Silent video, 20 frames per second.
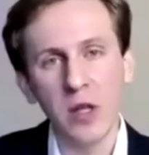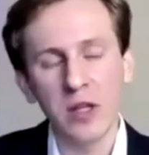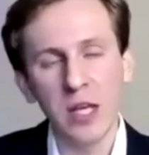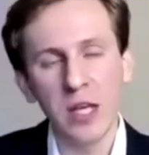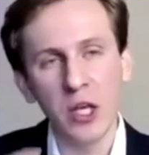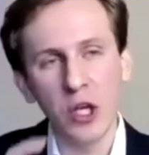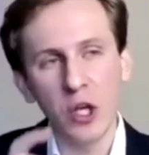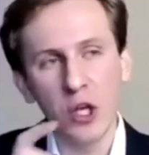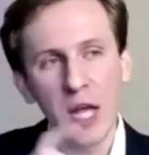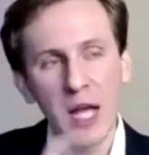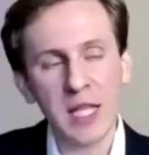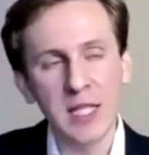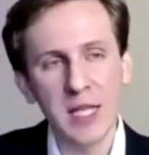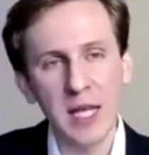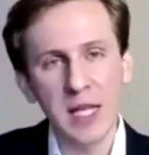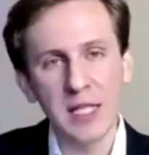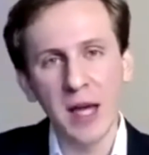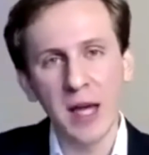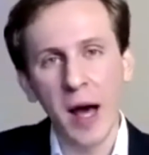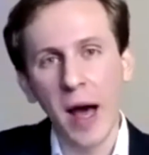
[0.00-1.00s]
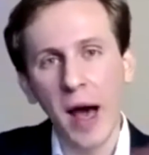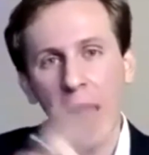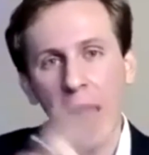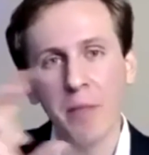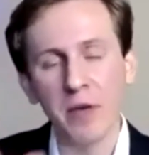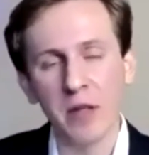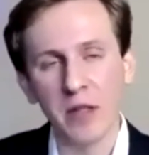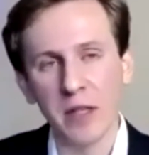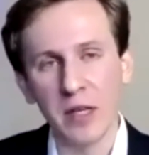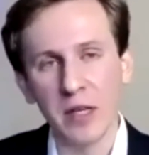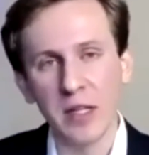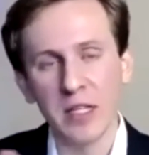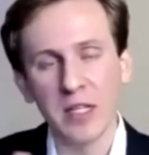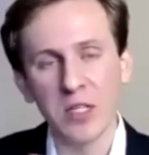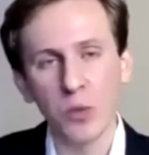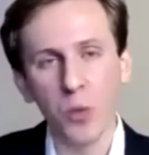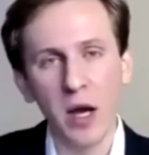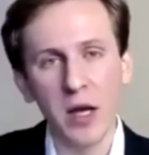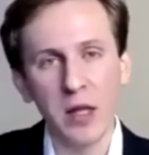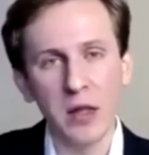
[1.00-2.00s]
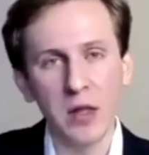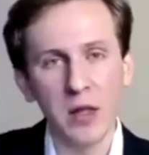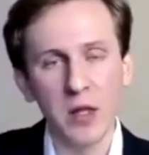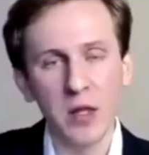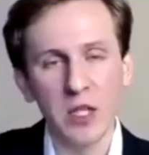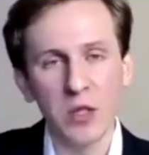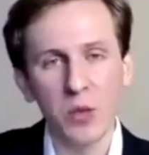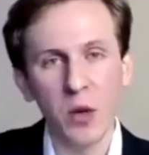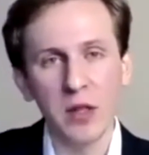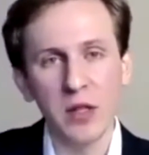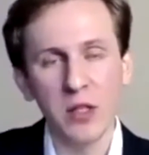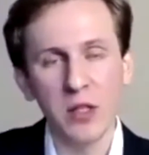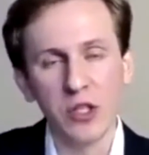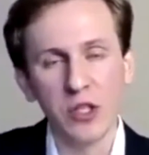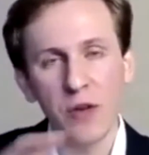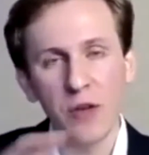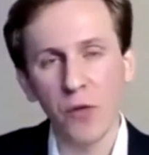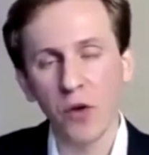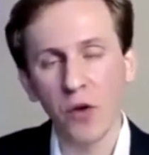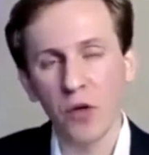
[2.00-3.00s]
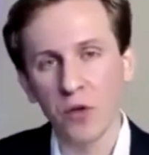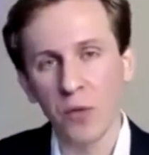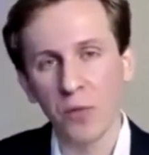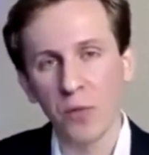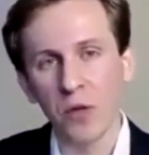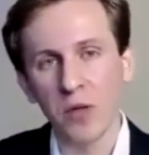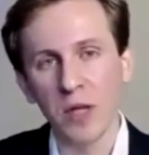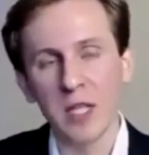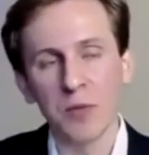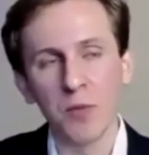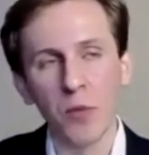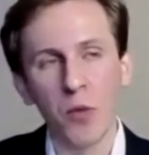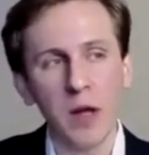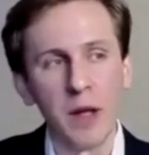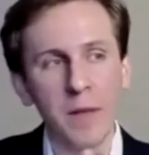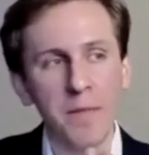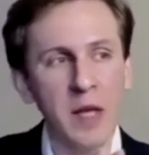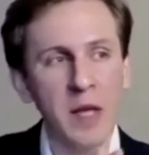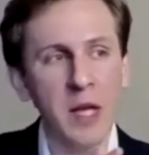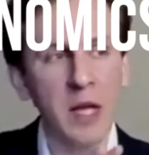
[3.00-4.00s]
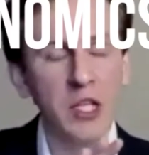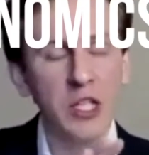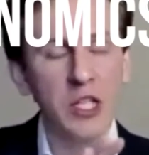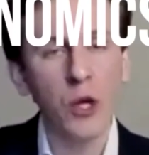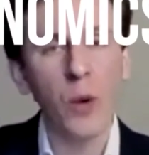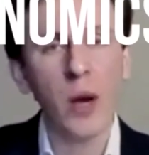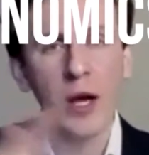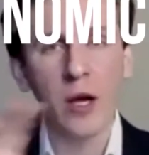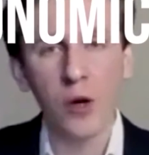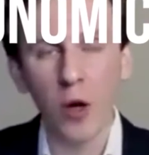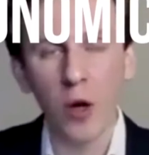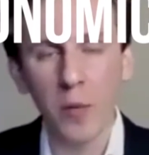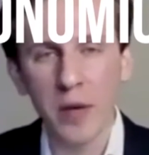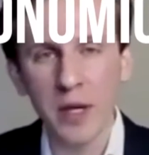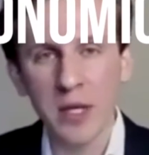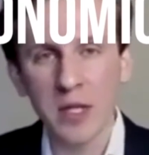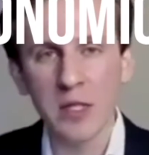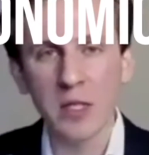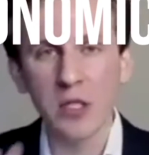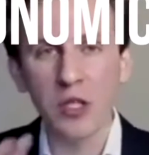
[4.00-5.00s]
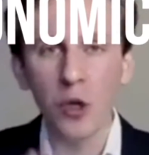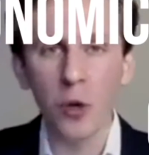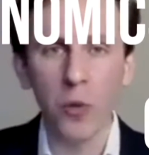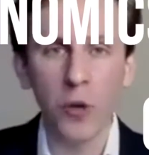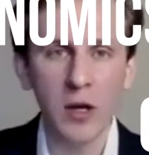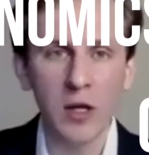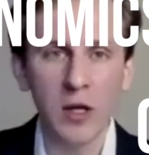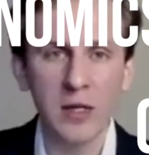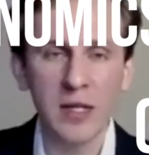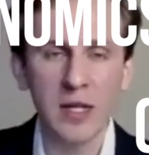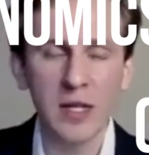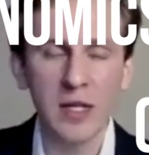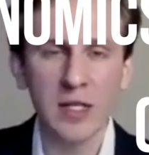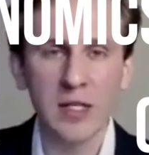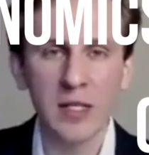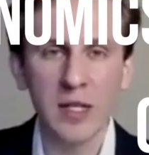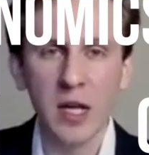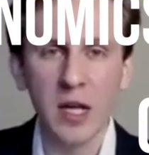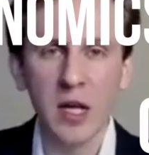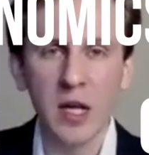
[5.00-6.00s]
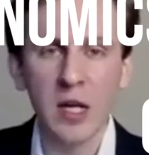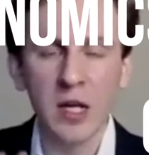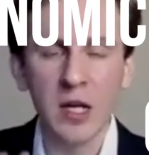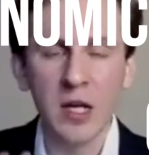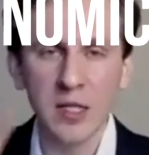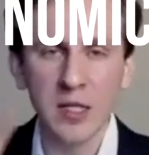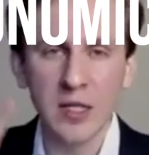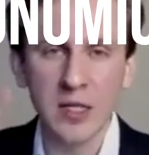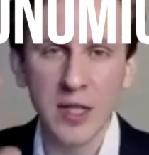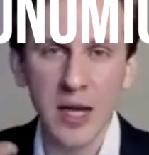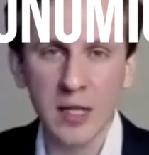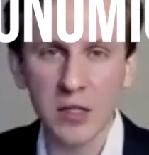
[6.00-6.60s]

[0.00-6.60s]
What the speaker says: not the only thing. It's a hybrid thing. This is why the G4 is so important. It's more geoeconomics, geopolitics, societal